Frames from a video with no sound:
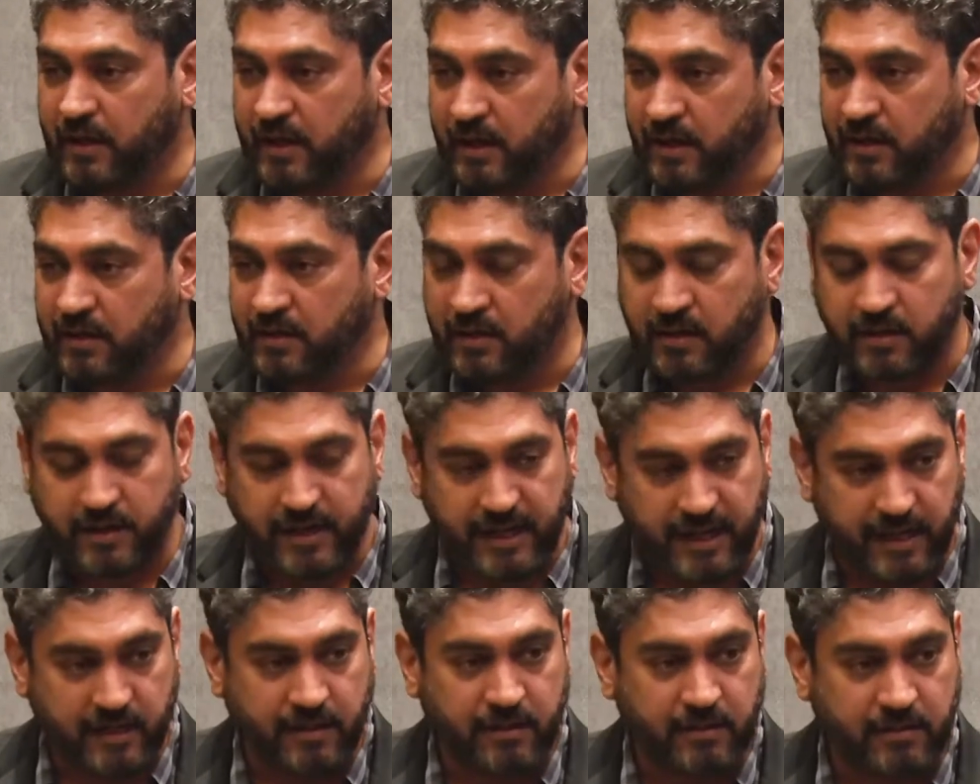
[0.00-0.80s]
uh,
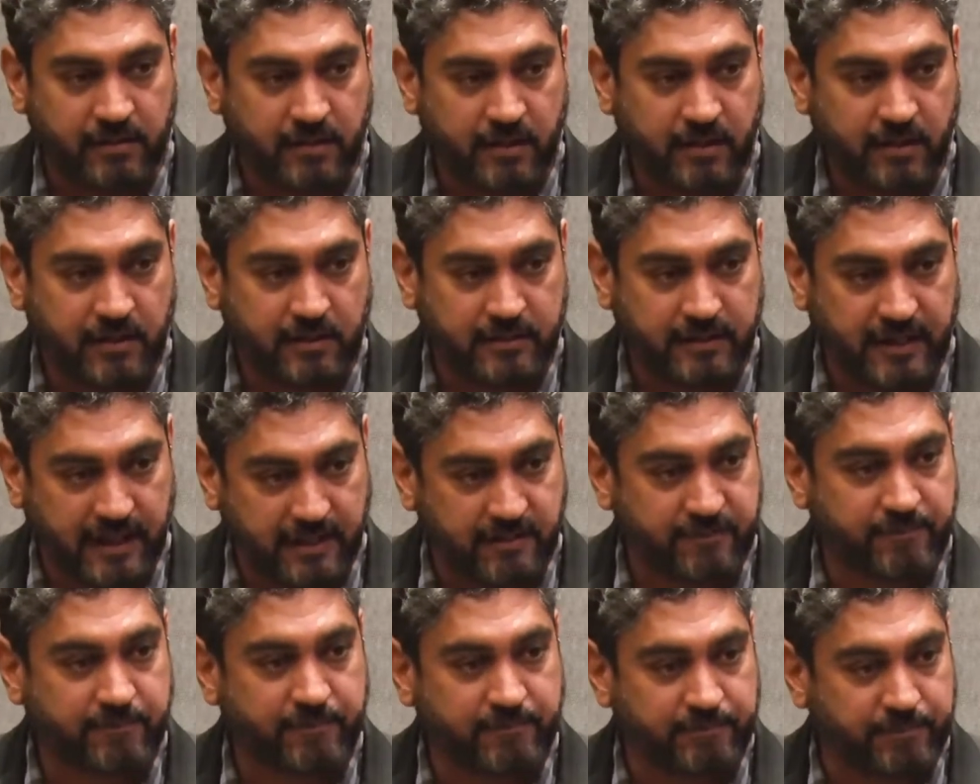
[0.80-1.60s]
in
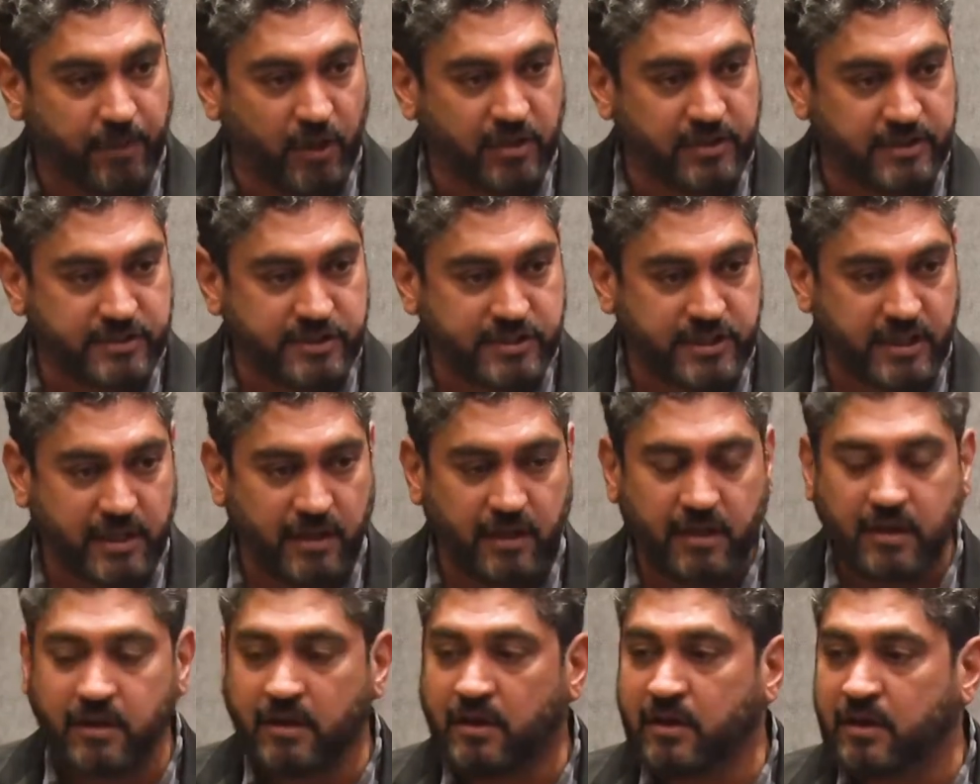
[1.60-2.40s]
that
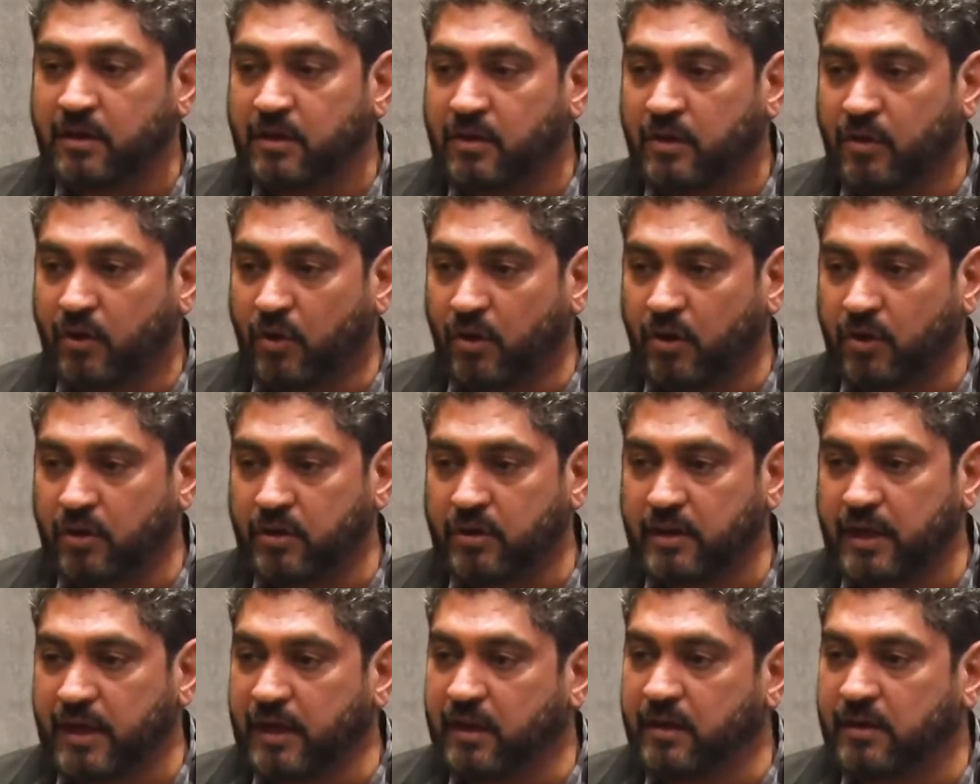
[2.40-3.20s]
policy
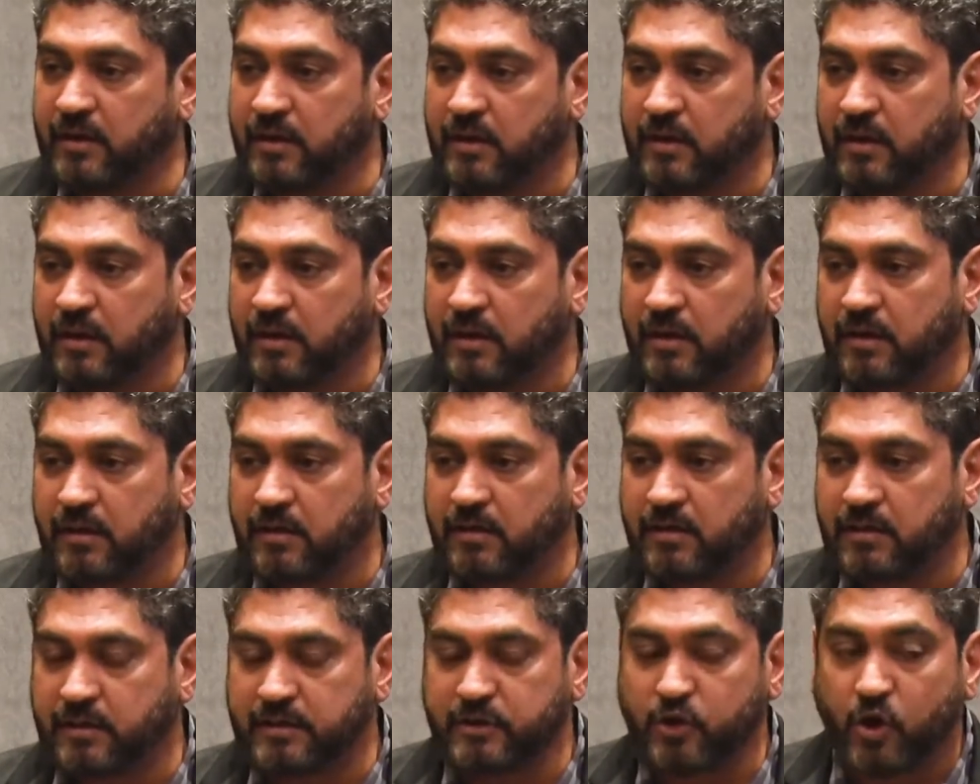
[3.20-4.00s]
or in
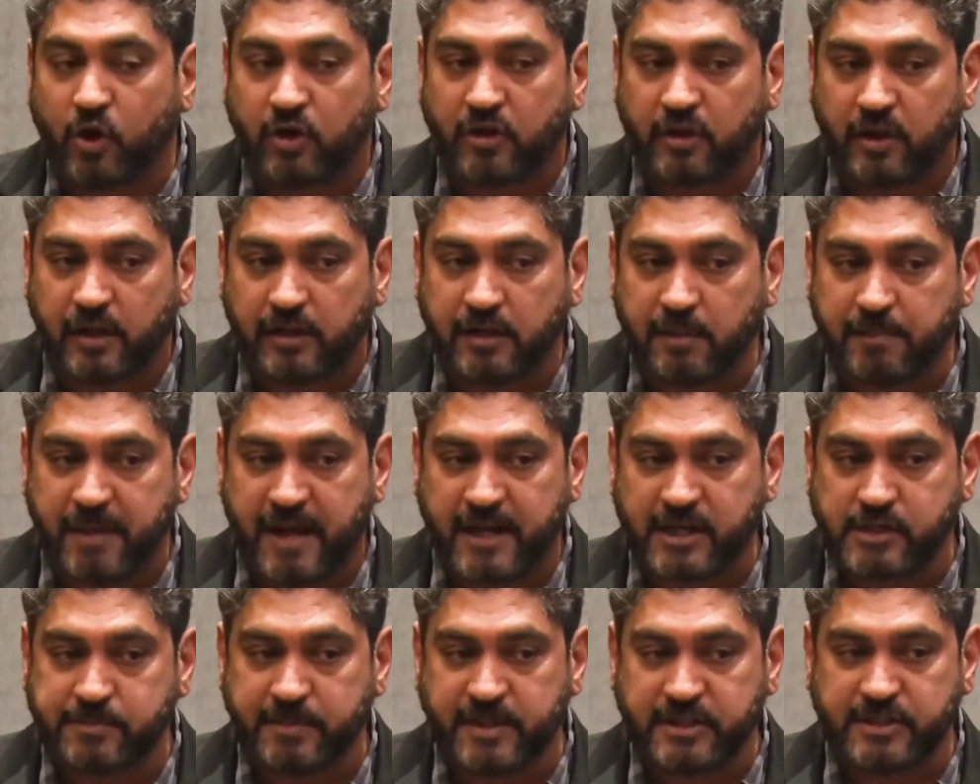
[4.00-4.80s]
uh, your in the
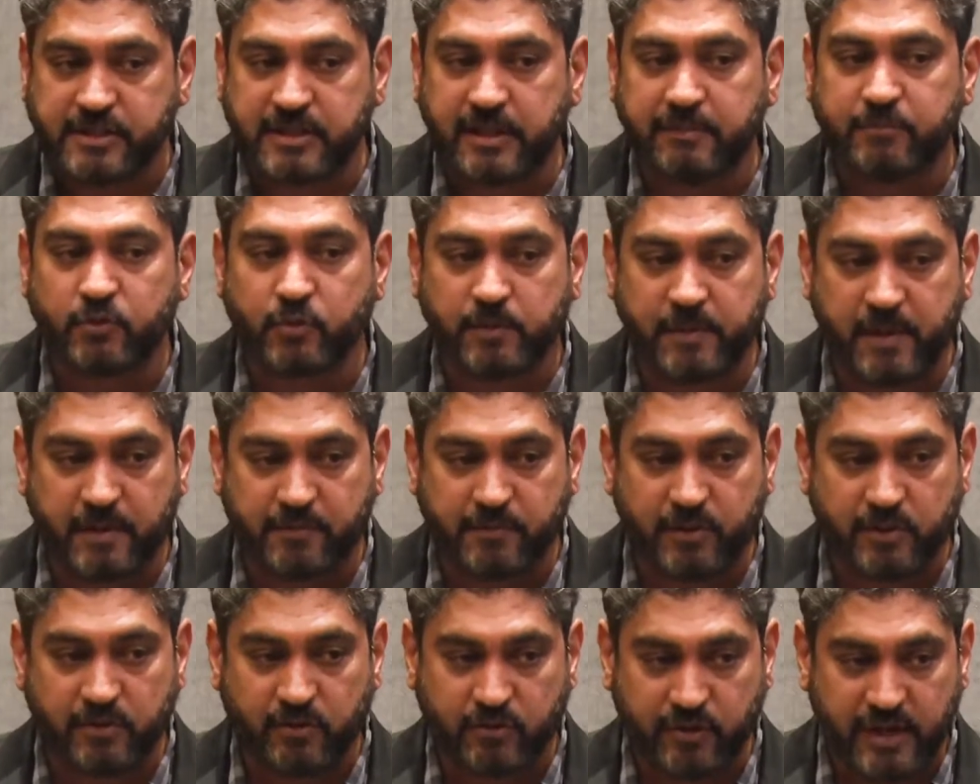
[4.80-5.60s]
management's team to be
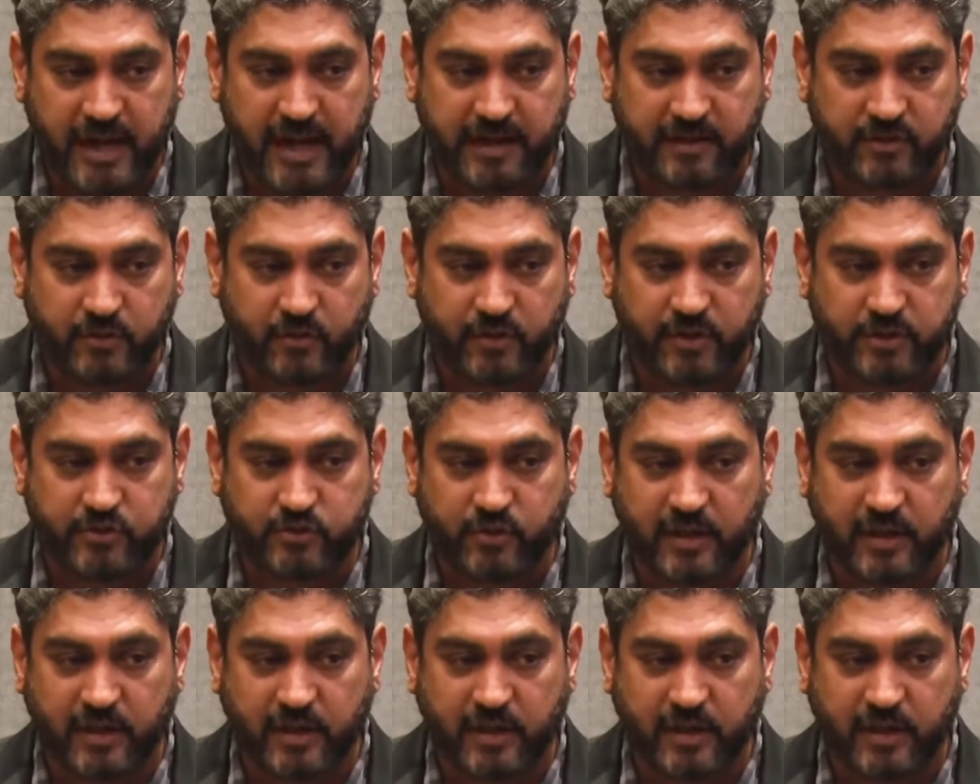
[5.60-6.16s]
able to react to it.